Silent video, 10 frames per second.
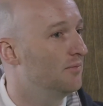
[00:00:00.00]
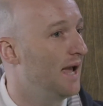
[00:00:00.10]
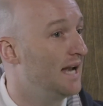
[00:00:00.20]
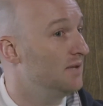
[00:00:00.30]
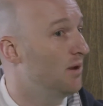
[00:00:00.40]

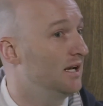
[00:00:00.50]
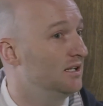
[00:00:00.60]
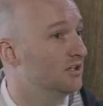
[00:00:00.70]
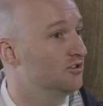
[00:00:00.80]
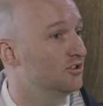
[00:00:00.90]
anybody
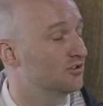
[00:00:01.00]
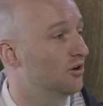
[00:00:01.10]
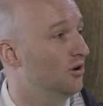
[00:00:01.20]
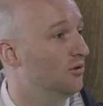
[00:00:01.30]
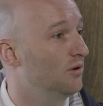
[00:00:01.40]
can just
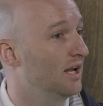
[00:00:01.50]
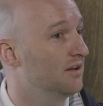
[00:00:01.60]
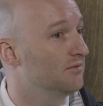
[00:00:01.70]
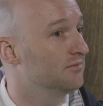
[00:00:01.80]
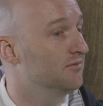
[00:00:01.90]
go
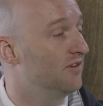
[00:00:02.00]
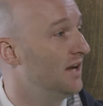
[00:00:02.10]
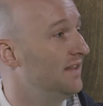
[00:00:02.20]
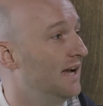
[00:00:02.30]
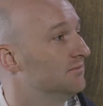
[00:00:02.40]
and
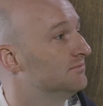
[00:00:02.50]
find that.